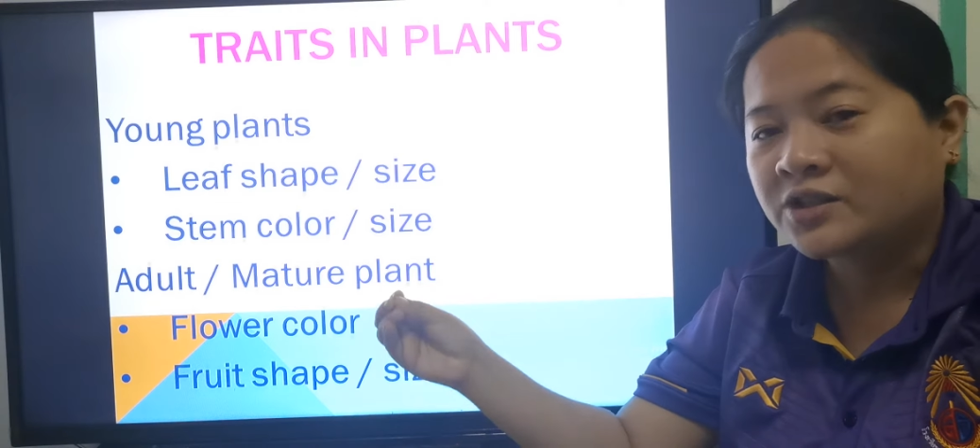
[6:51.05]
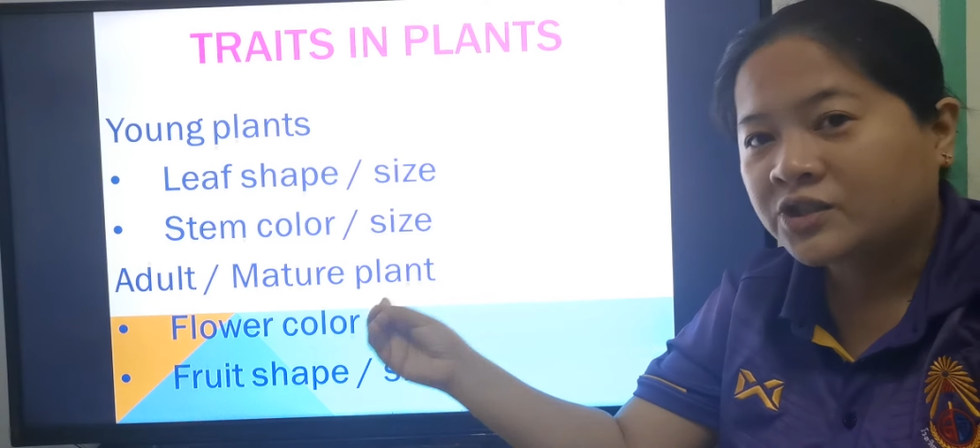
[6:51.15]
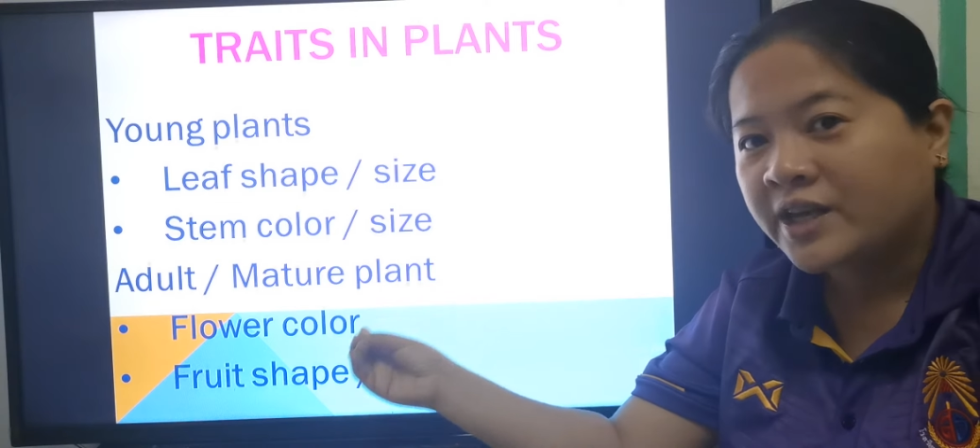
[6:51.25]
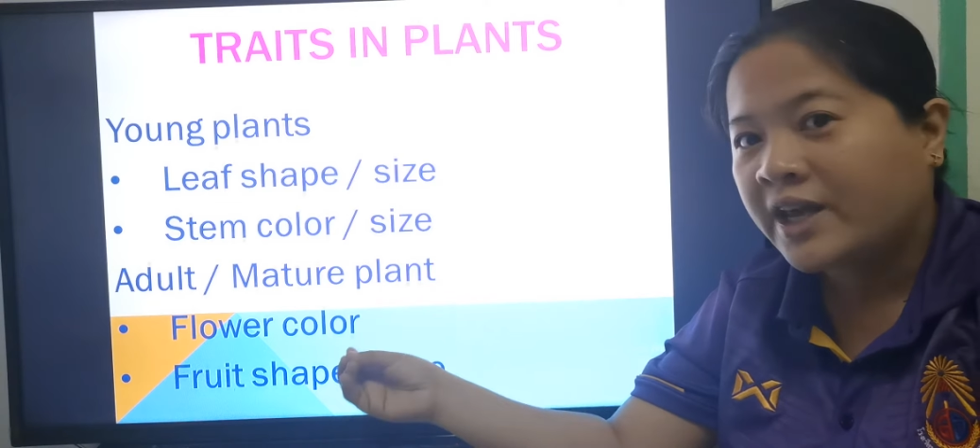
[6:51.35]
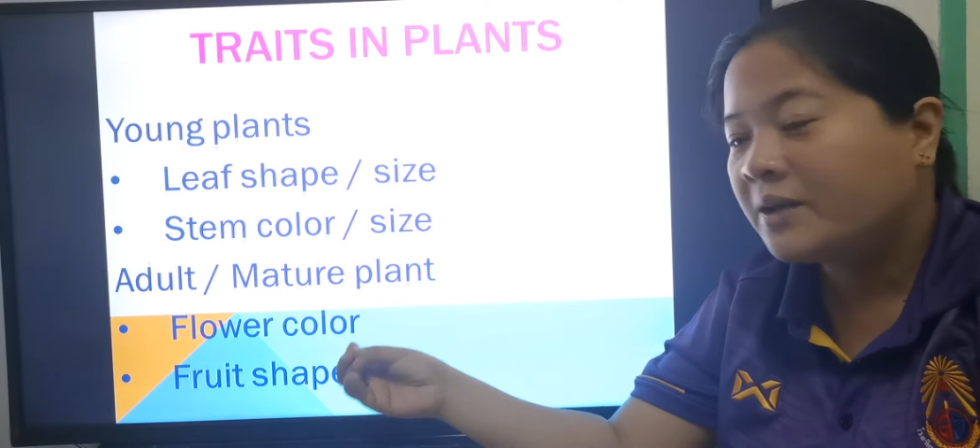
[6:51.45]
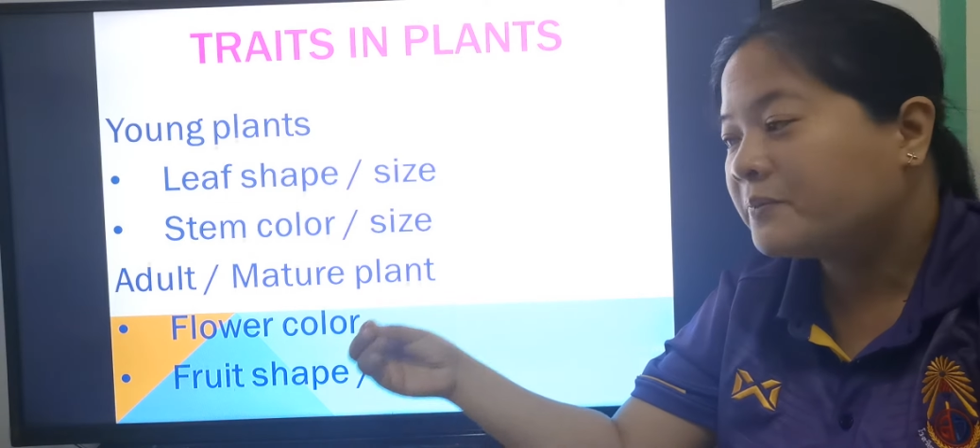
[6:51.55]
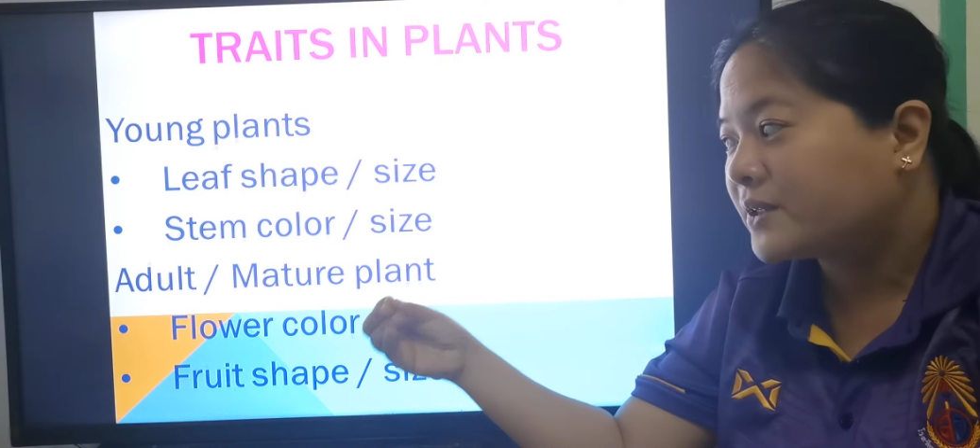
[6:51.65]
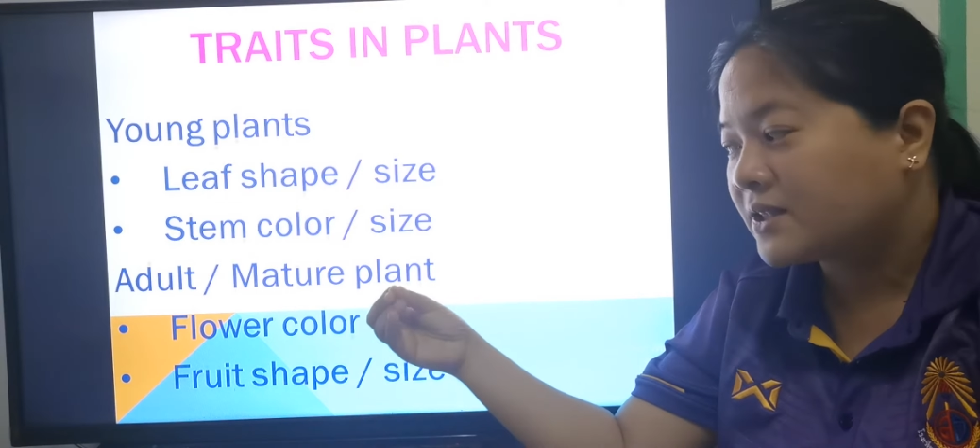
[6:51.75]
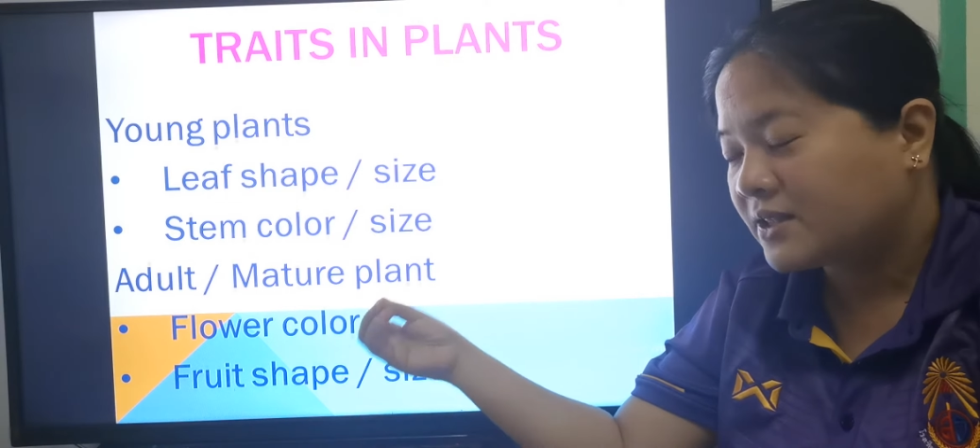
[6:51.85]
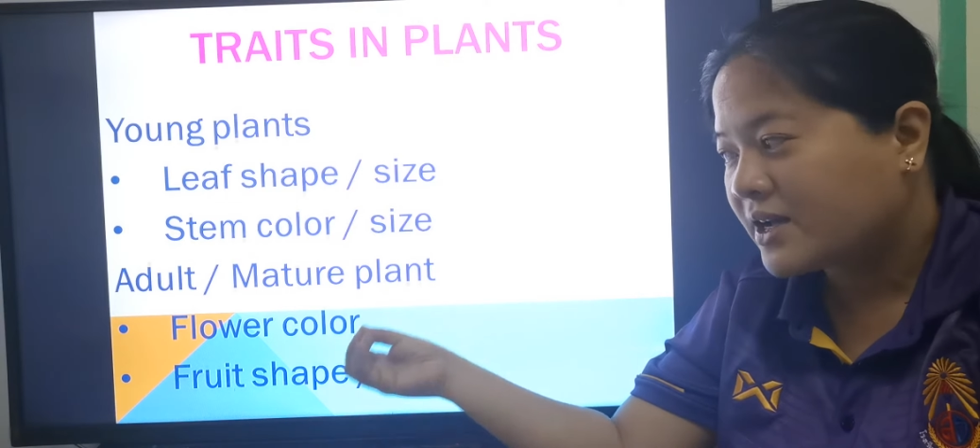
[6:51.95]
the shape,
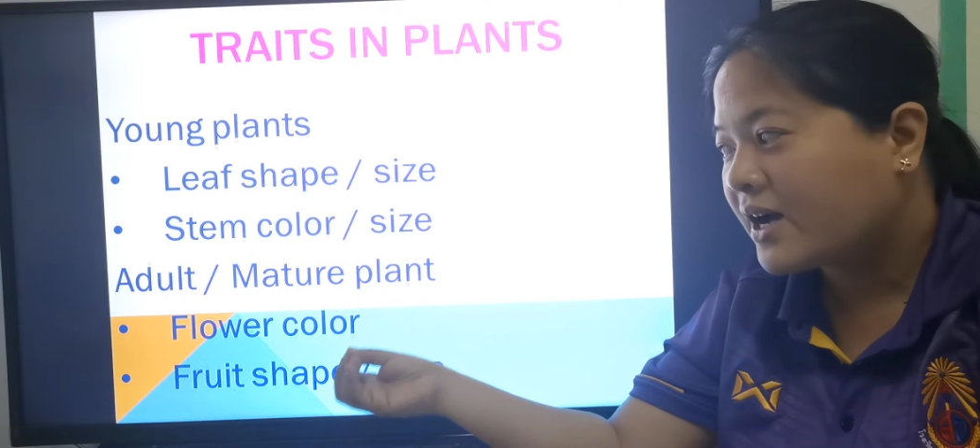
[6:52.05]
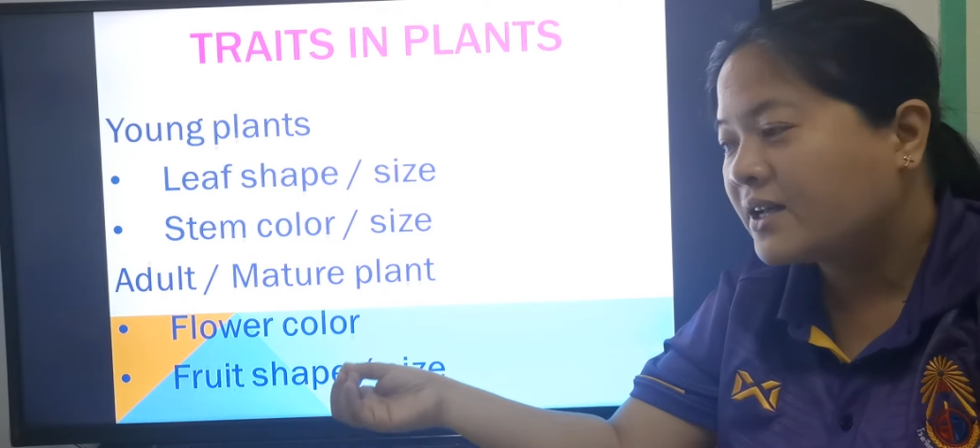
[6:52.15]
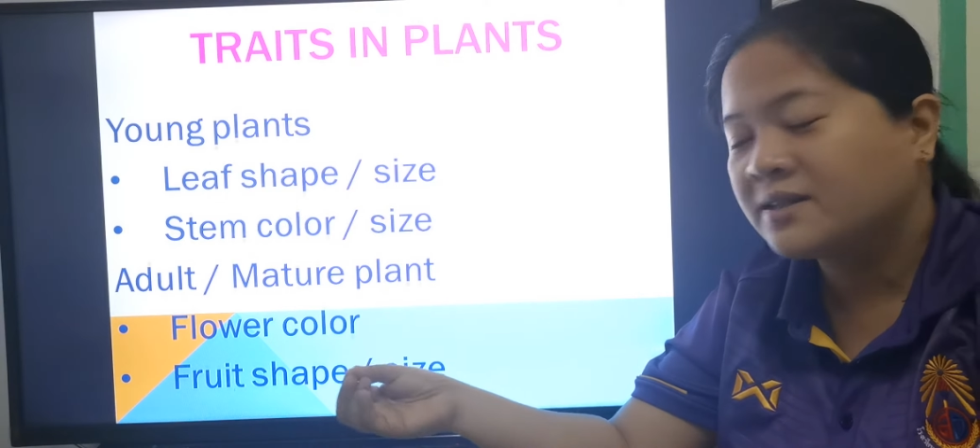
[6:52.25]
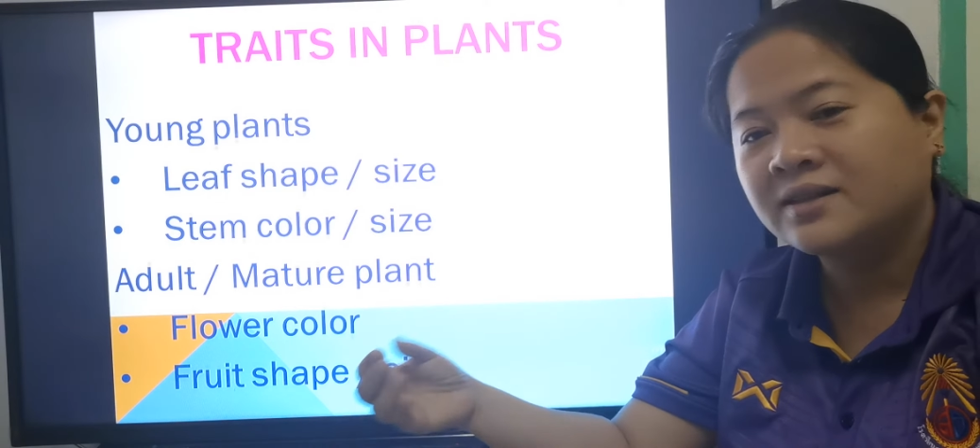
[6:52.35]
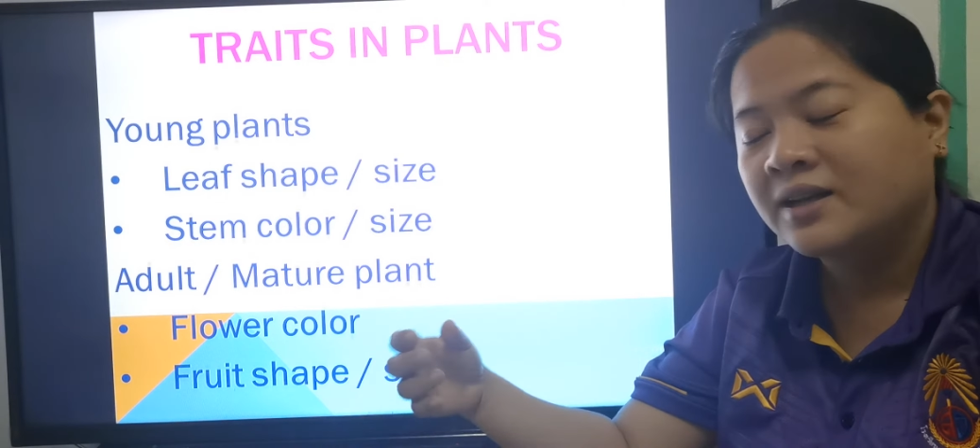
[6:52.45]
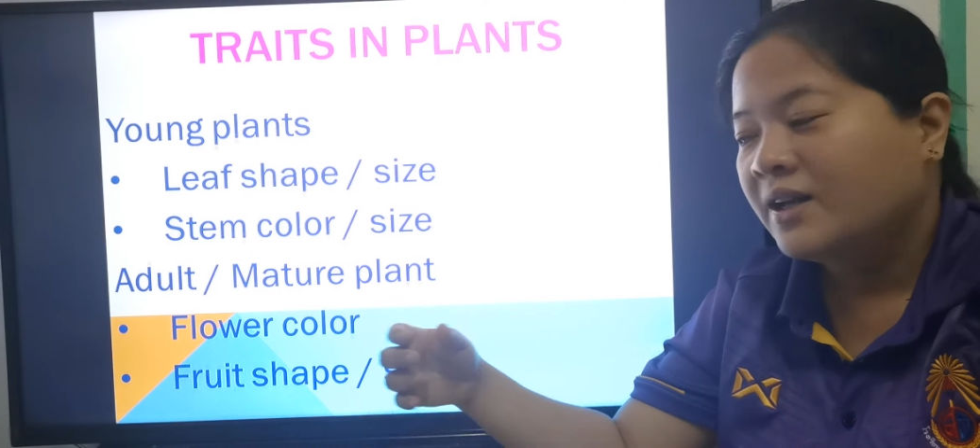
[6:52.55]
the size,